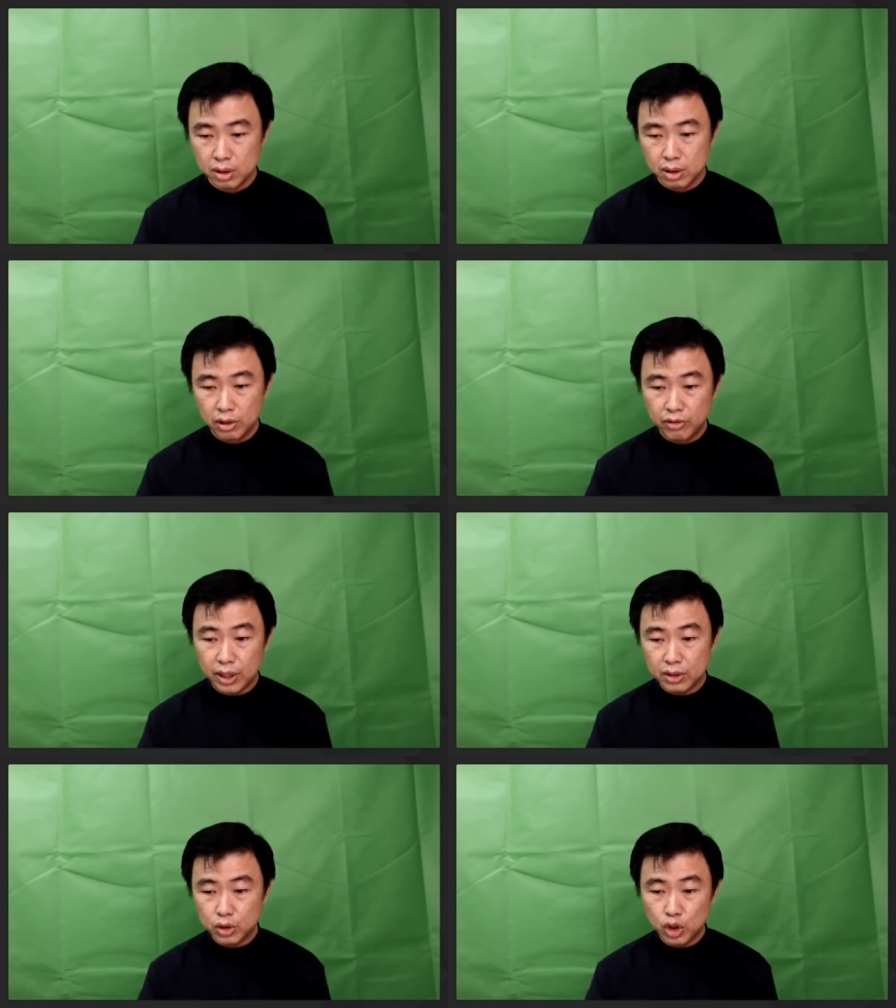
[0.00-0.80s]
If
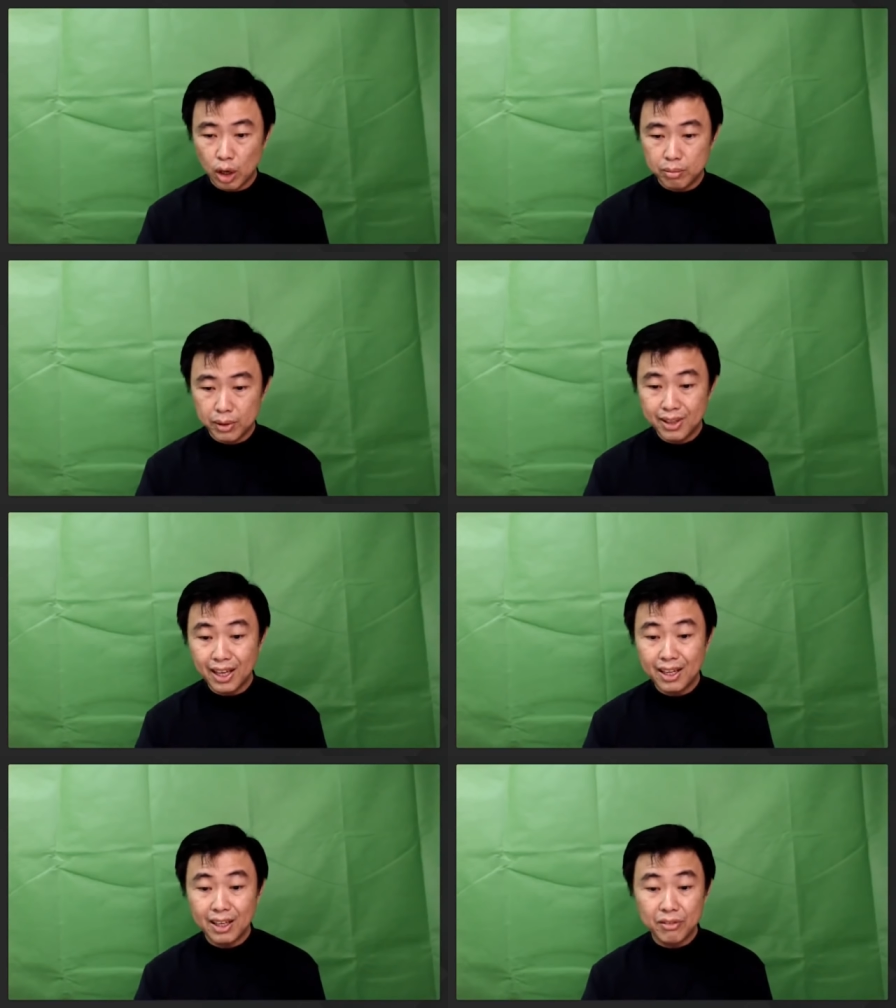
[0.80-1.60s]
there's a job,
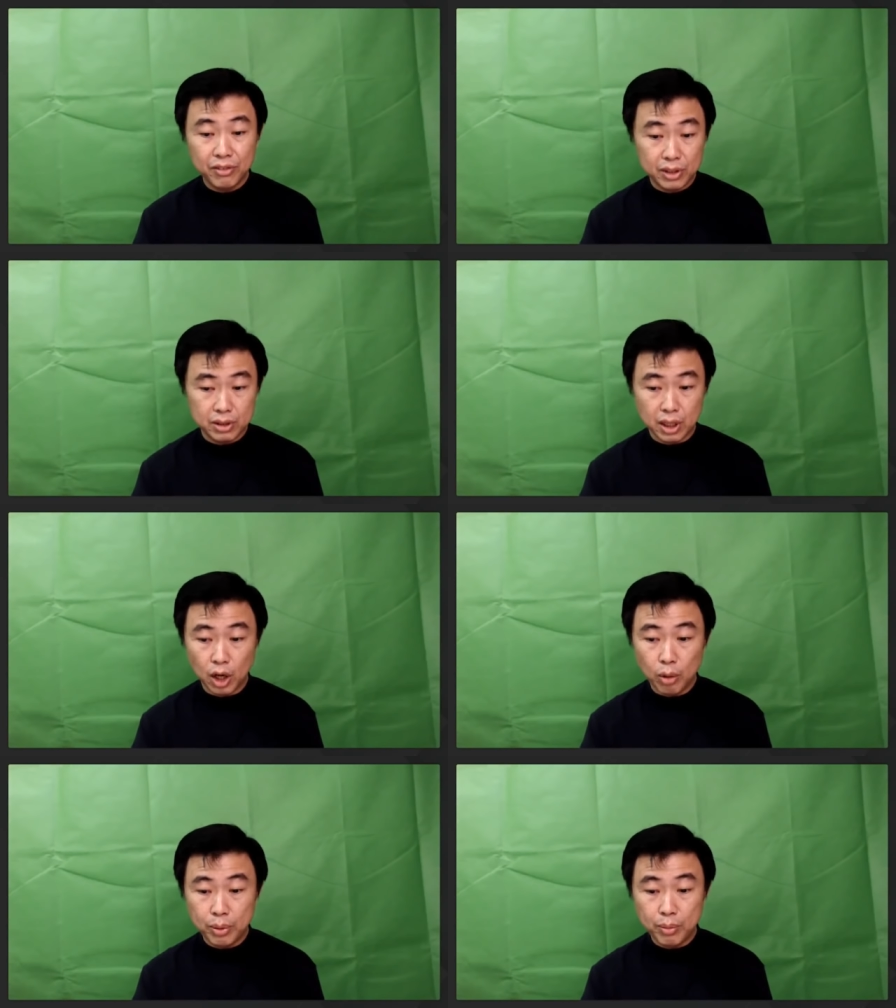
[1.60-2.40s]
take it first. A
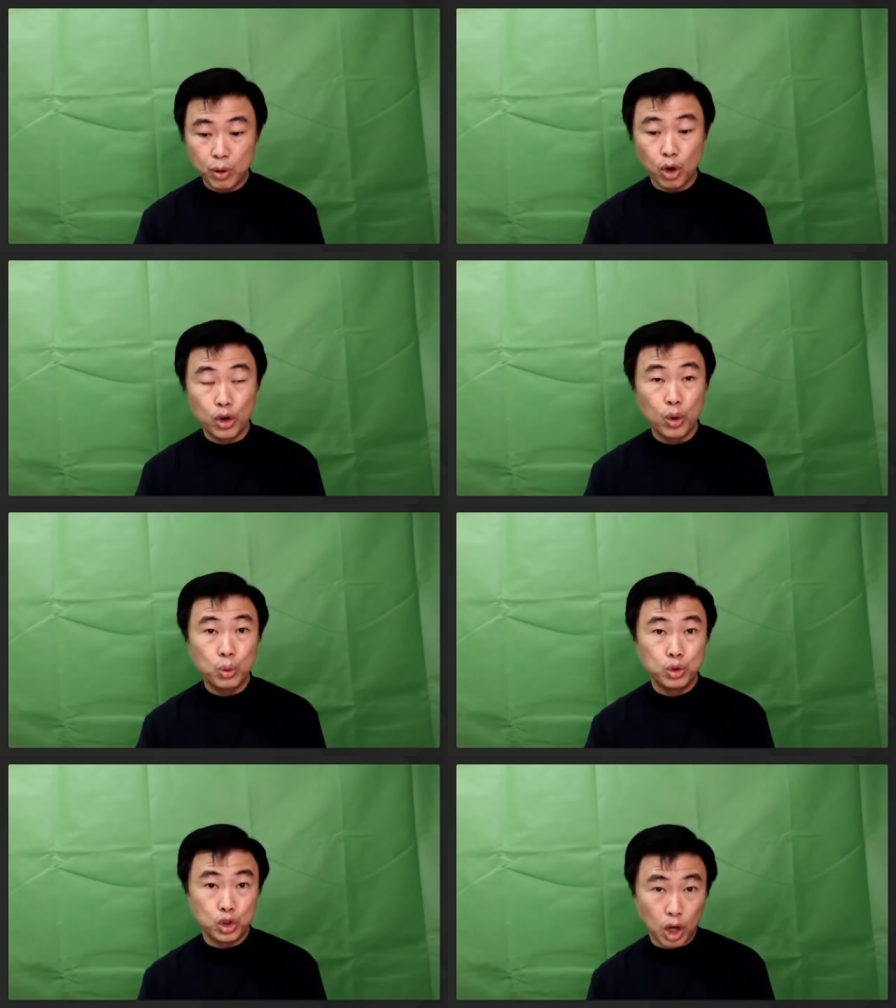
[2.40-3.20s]
lot of people got no
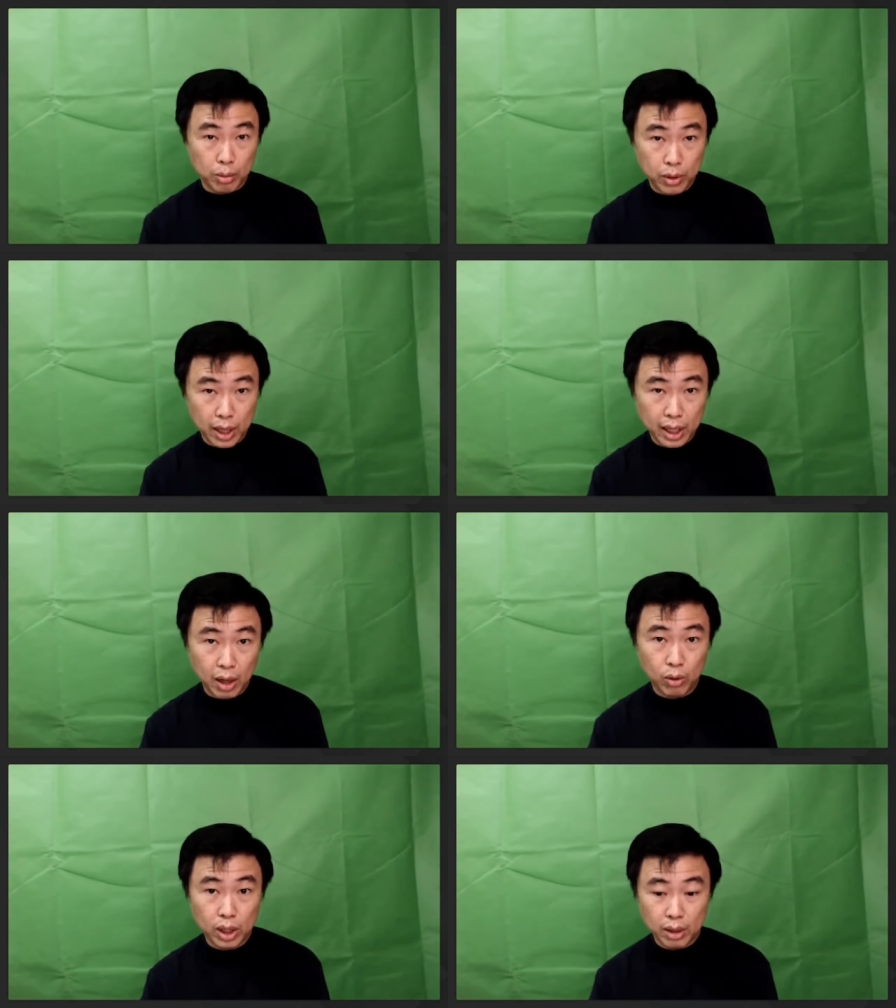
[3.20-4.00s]
job right
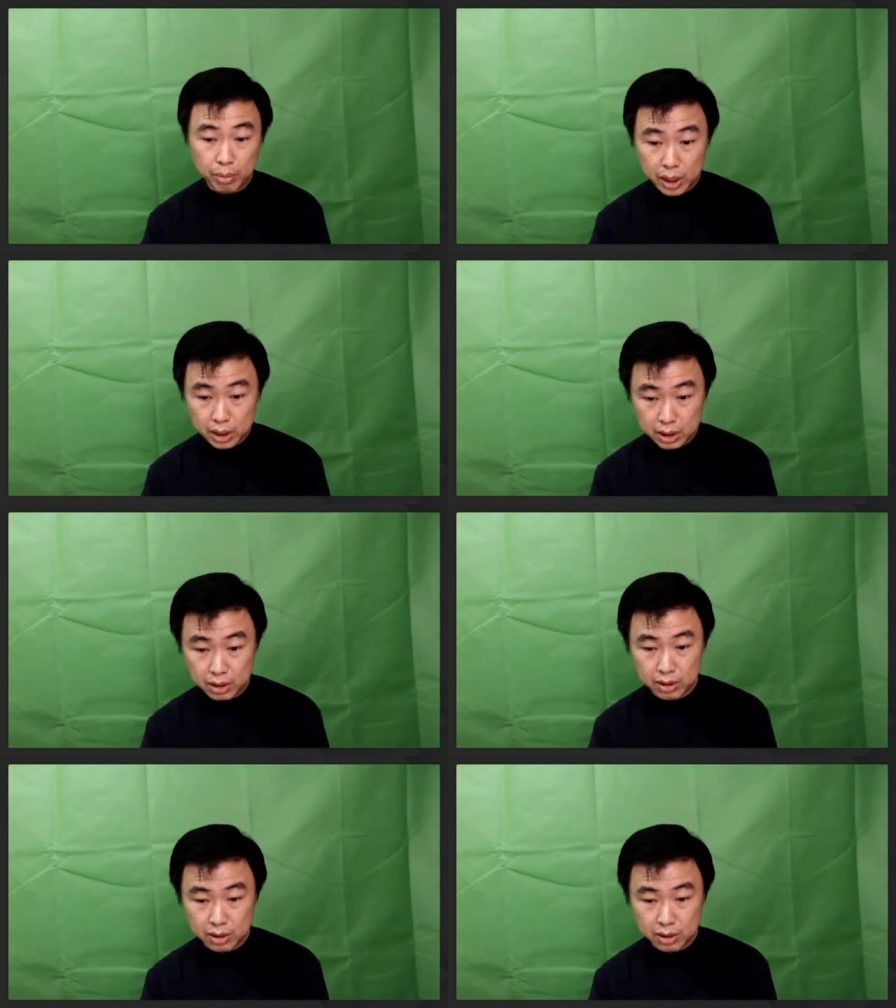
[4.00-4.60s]
now, okay, please.